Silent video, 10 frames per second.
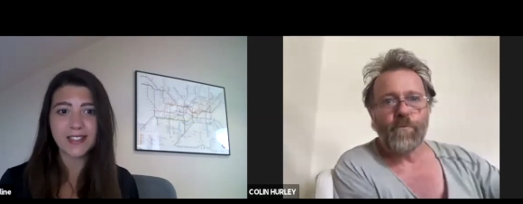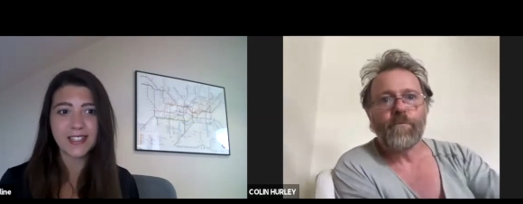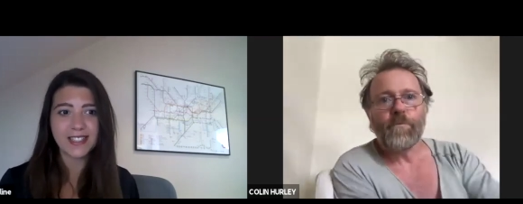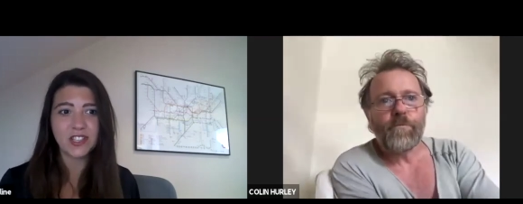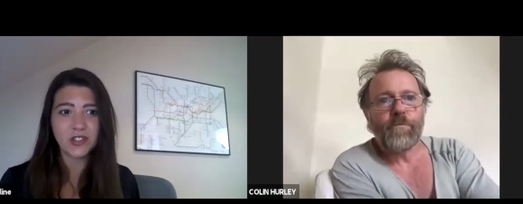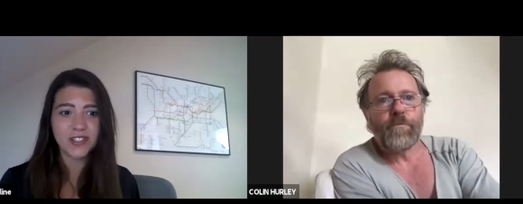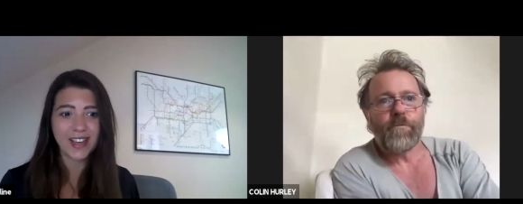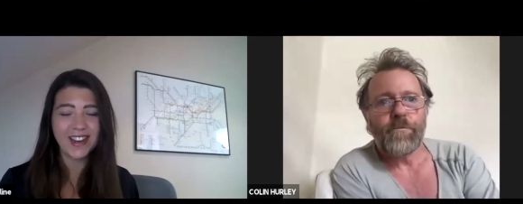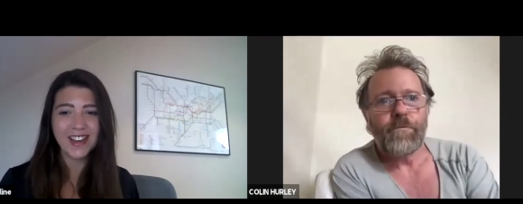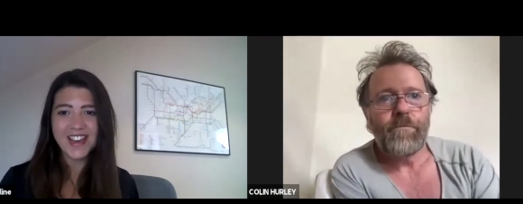Speaker 1: Because as you said,
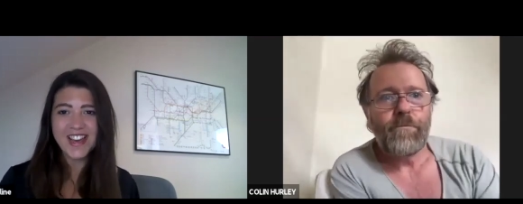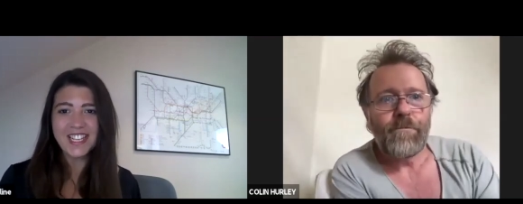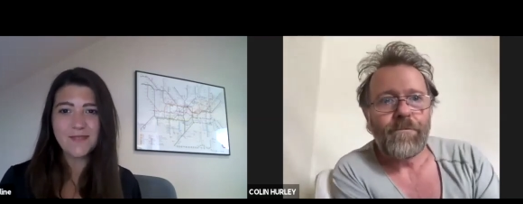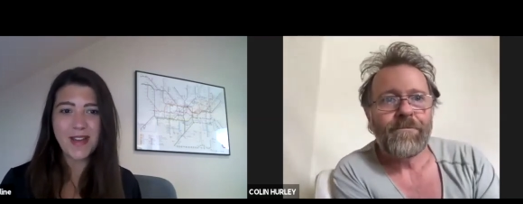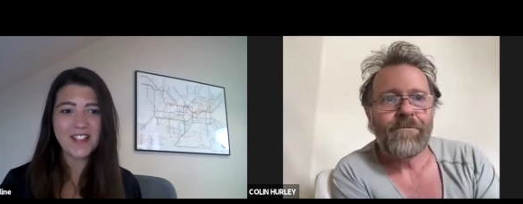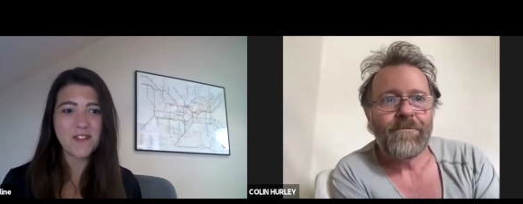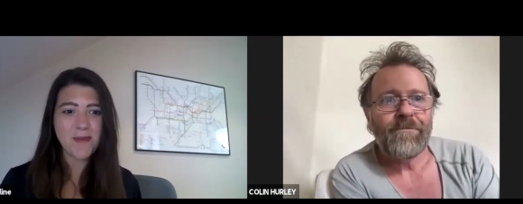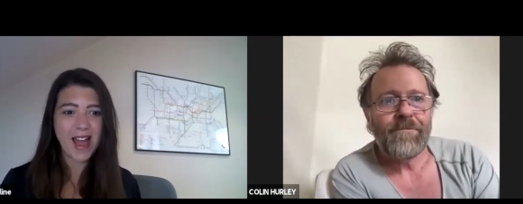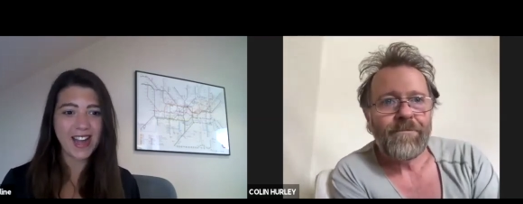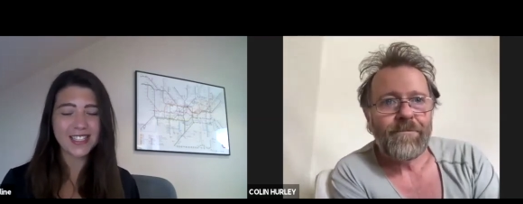it's meant to be
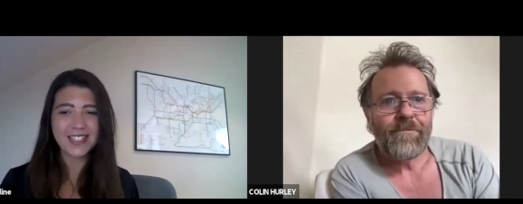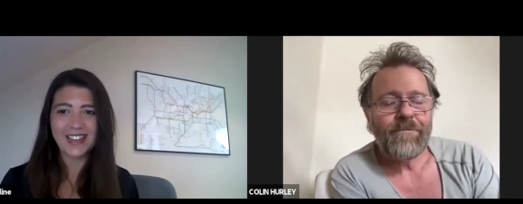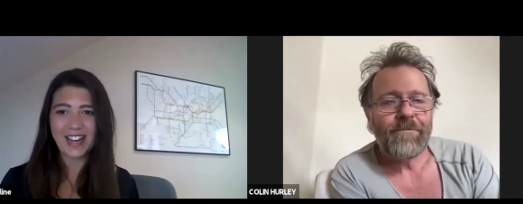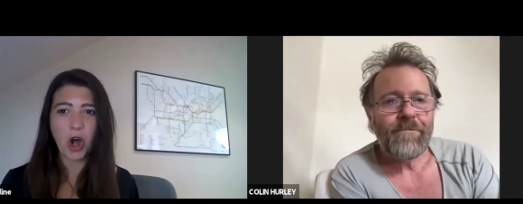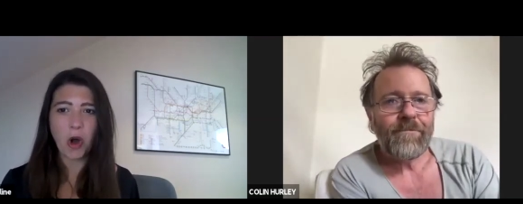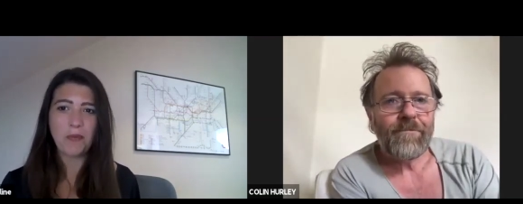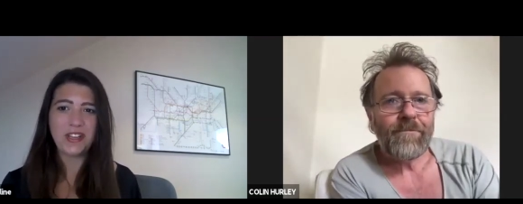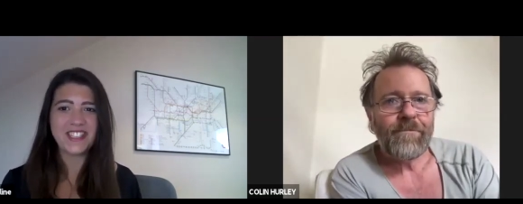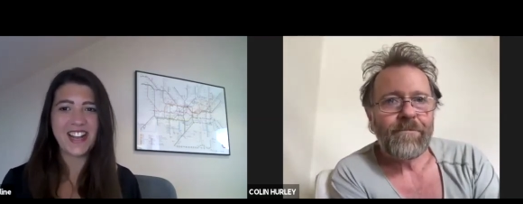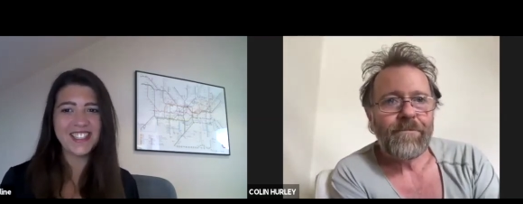acted it can't be
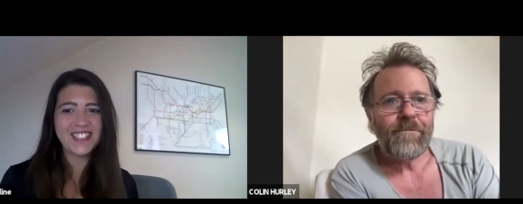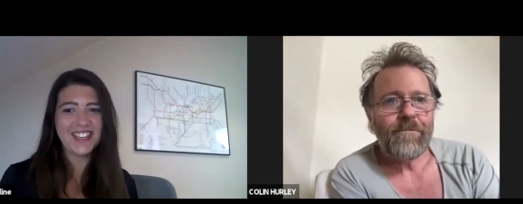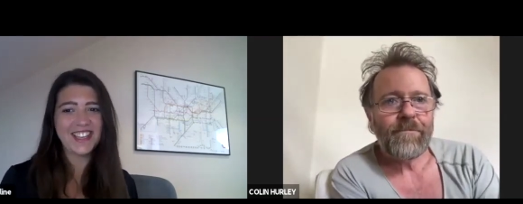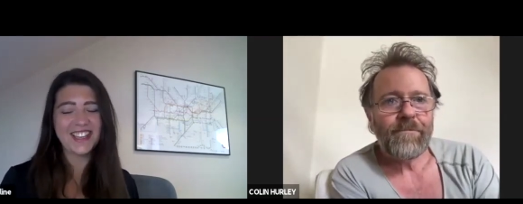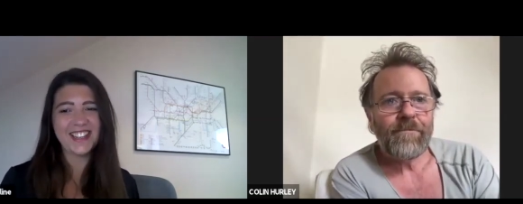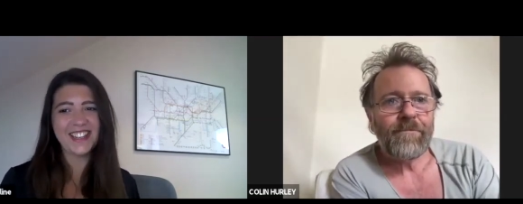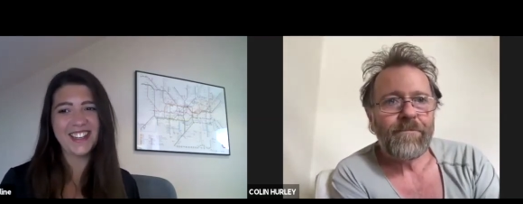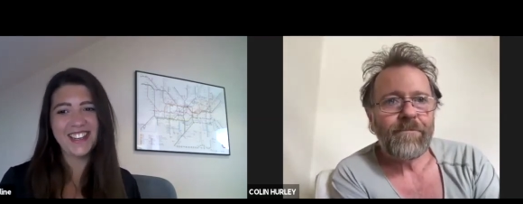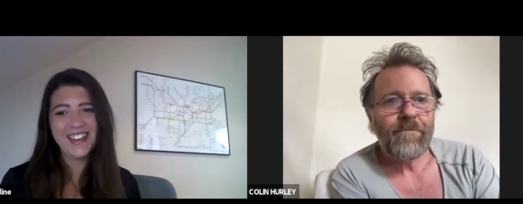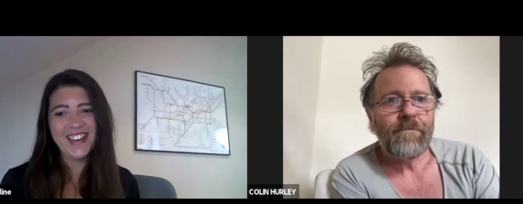static and
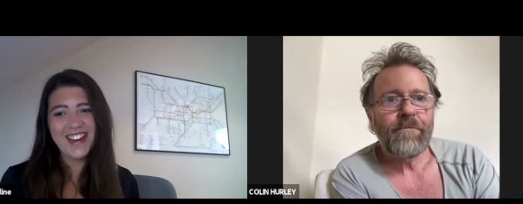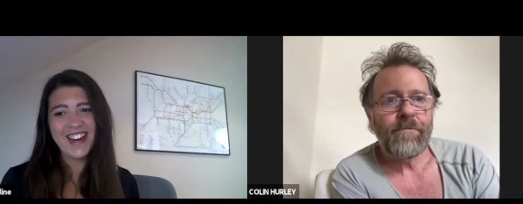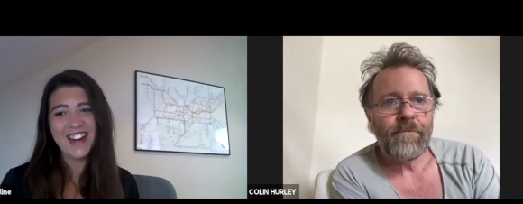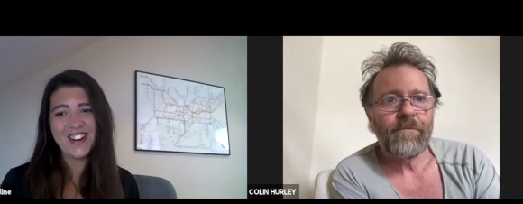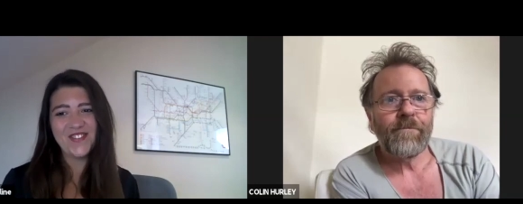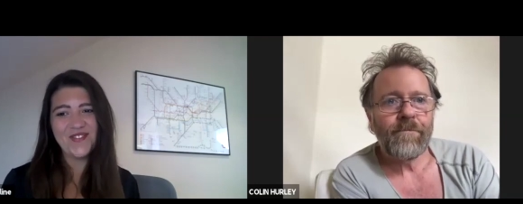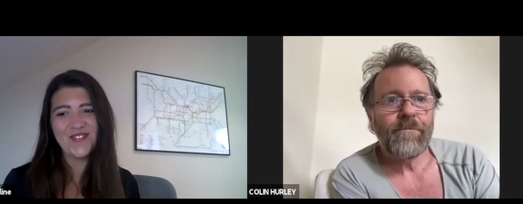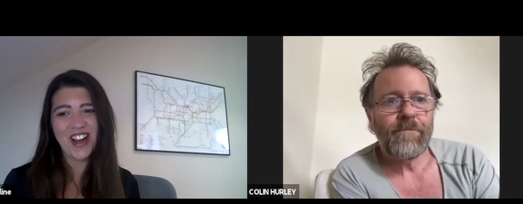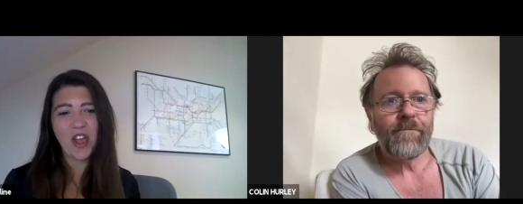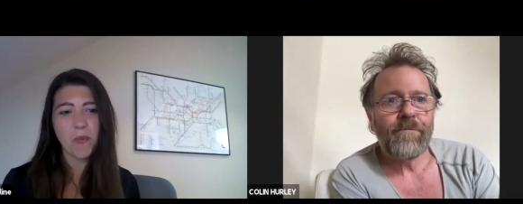um,
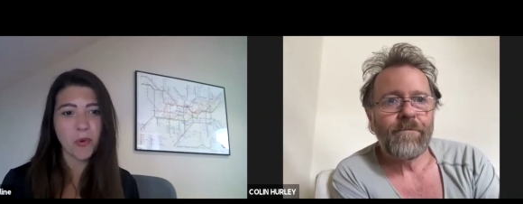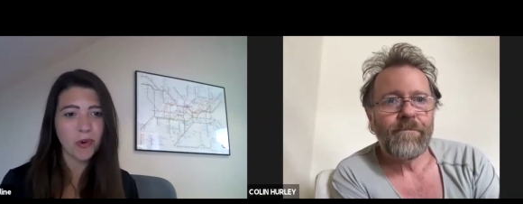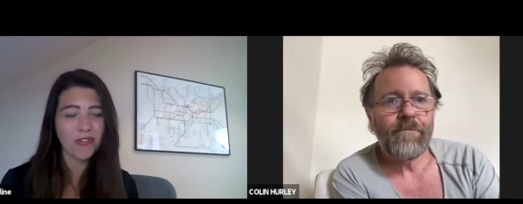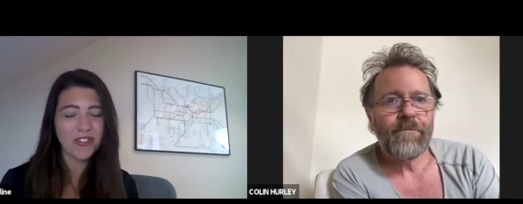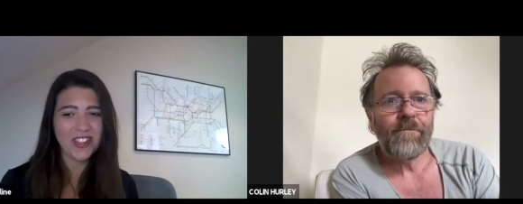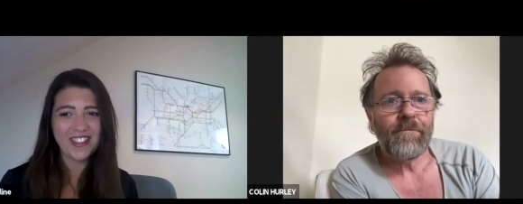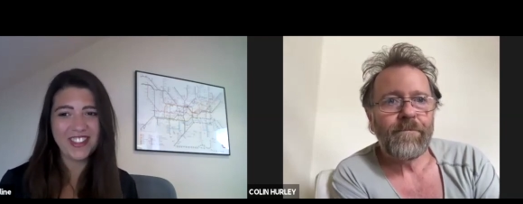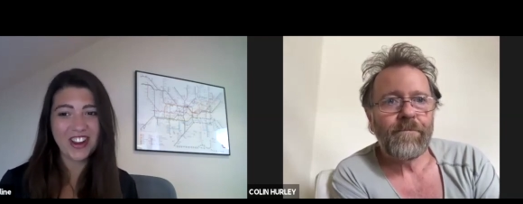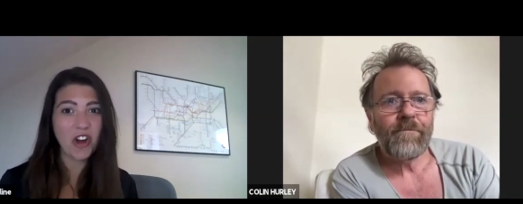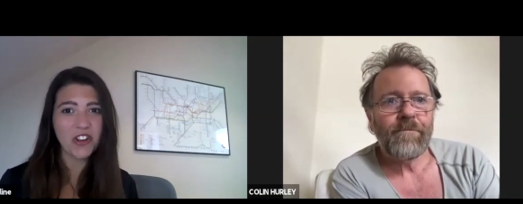i hope all of the the
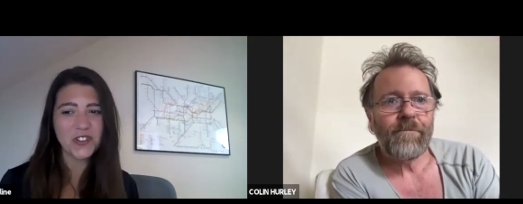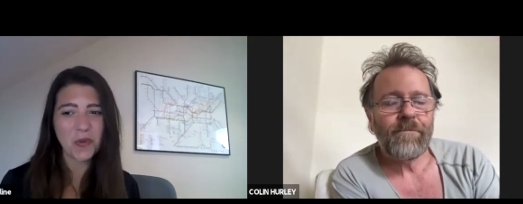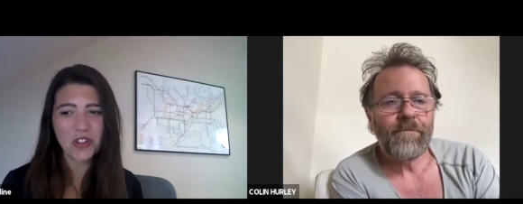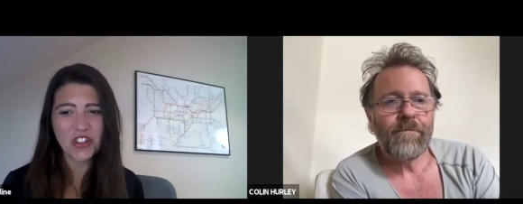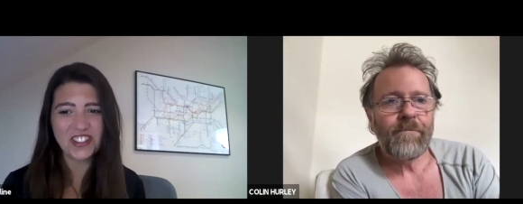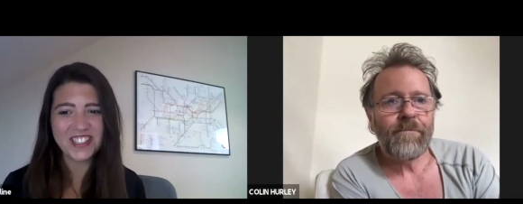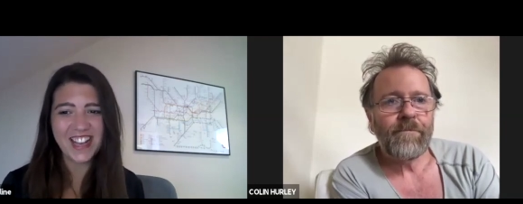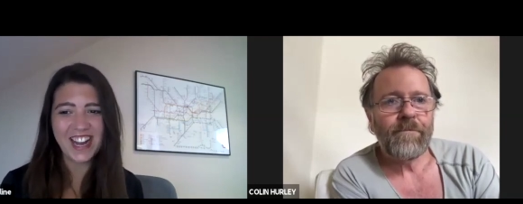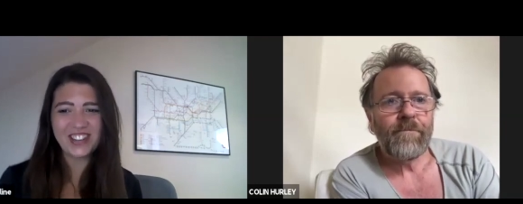cast are watching this now